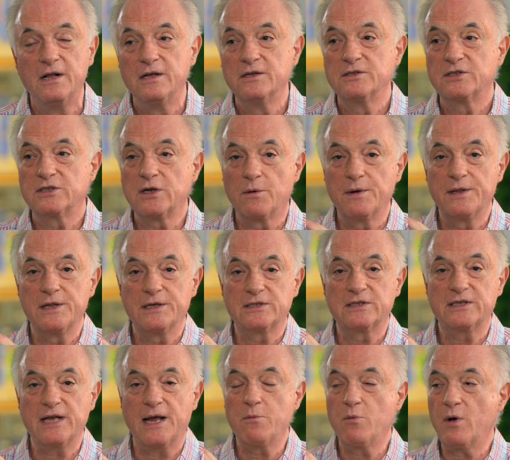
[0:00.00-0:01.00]
So in the
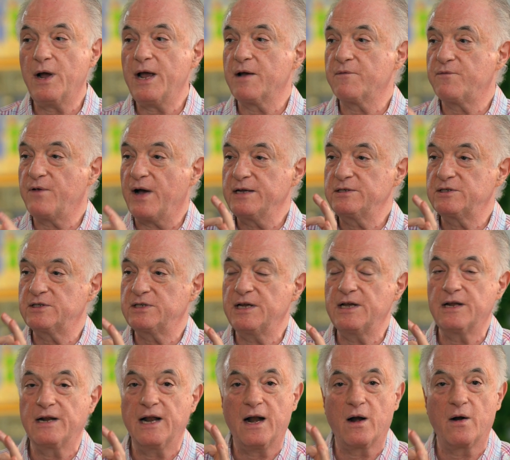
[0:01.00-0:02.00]
same way, if I
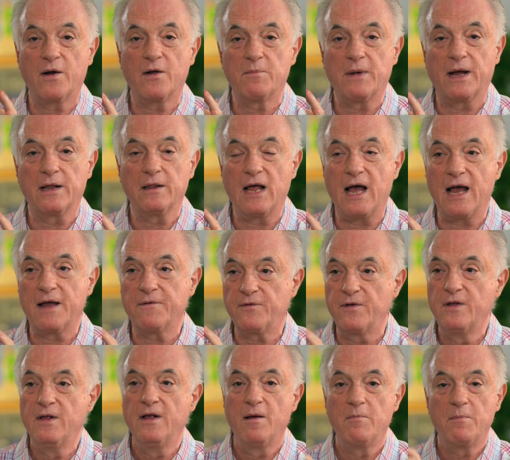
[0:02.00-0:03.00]
see an area of my life,
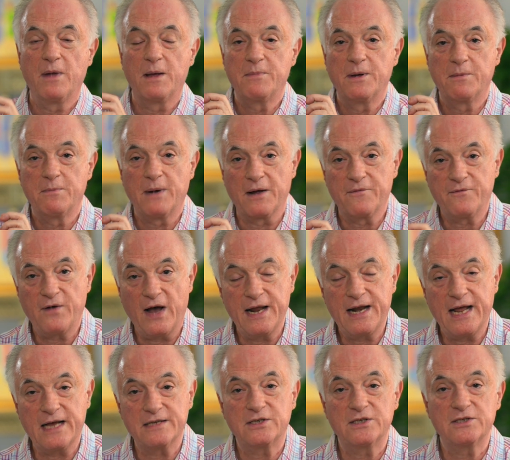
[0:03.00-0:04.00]
maybe my
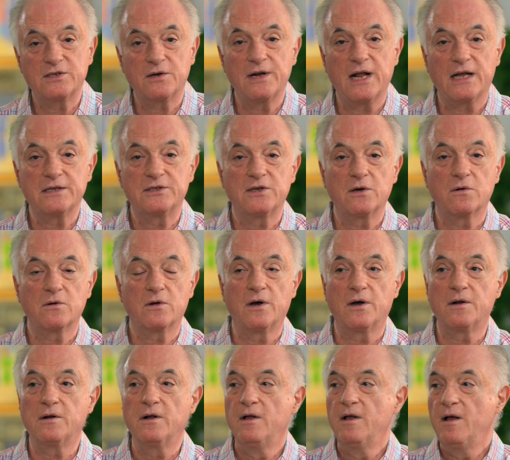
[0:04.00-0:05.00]
finances are not so
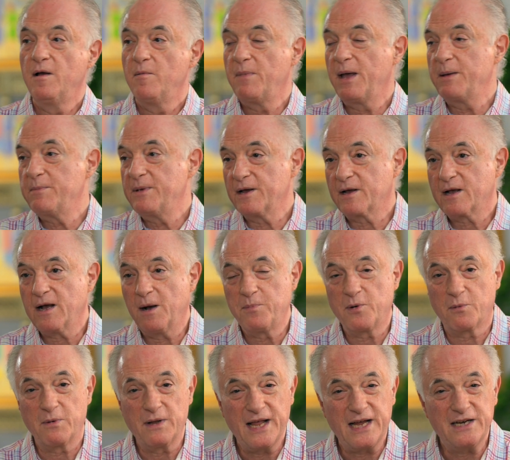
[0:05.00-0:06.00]
good, maybe a
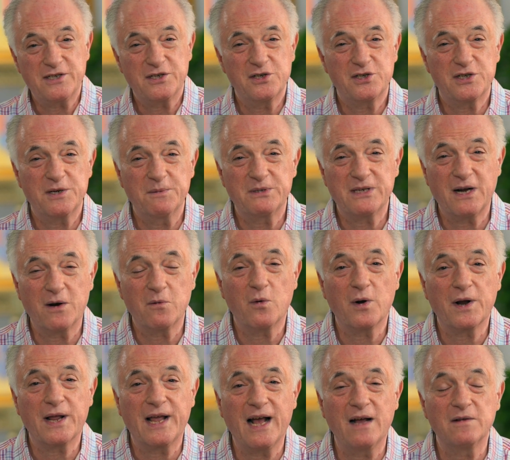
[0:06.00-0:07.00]
couple relationships aren't
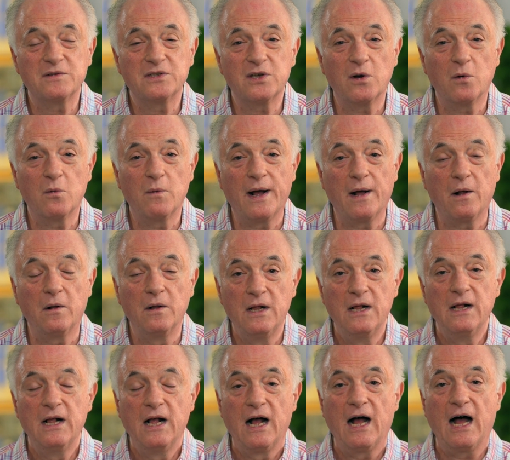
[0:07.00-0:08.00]
working out so well,
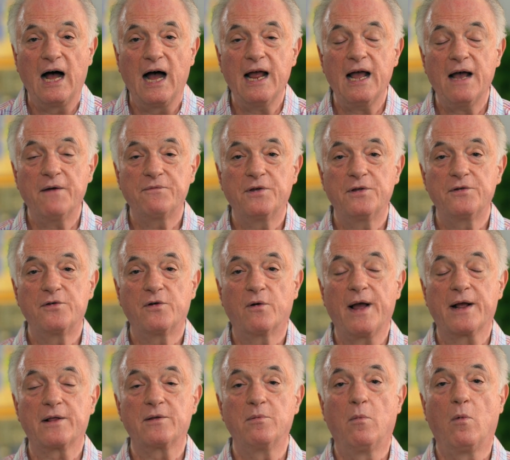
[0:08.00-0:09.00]
I have to
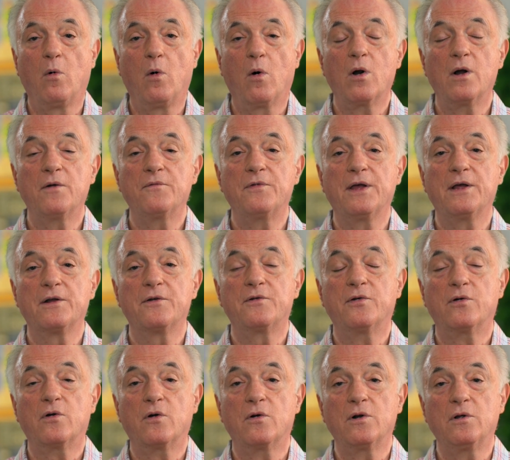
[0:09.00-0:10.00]
direct more of the
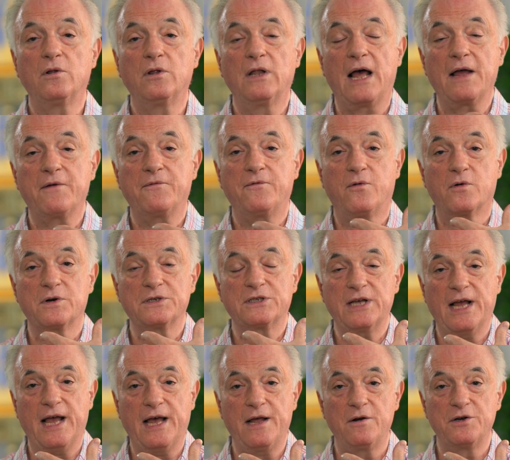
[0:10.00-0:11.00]
internal life
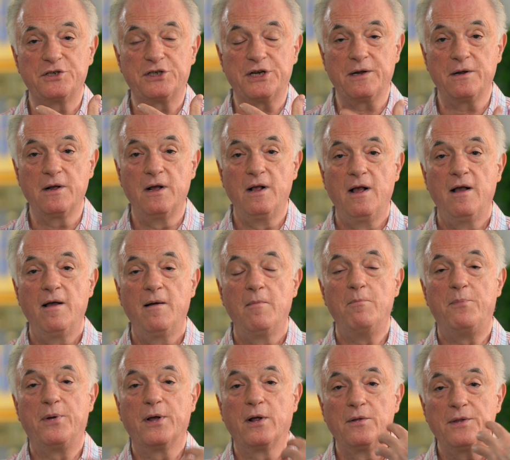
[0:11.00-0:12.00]
force energy,
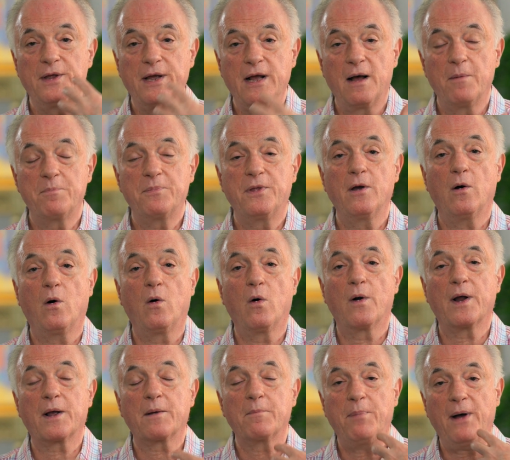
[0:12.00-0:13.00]
building up the
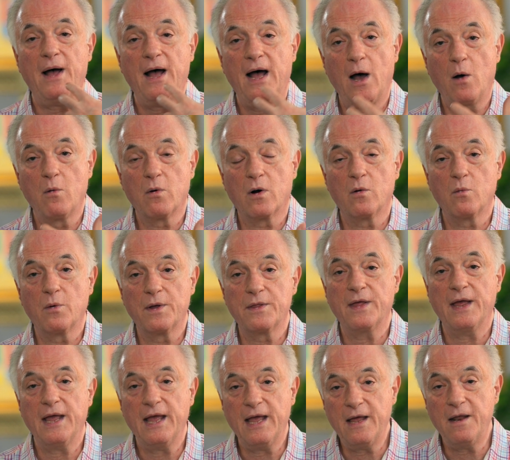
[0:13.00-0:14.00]
auric power
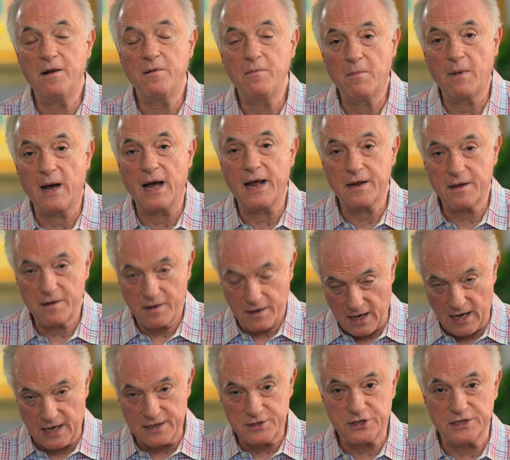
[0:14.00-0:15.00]
within my
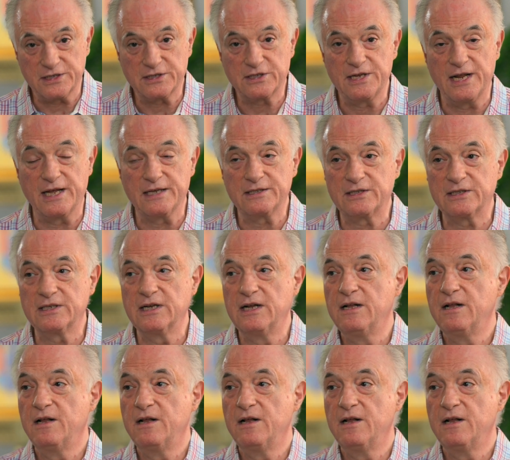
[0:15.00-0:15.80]
consciousness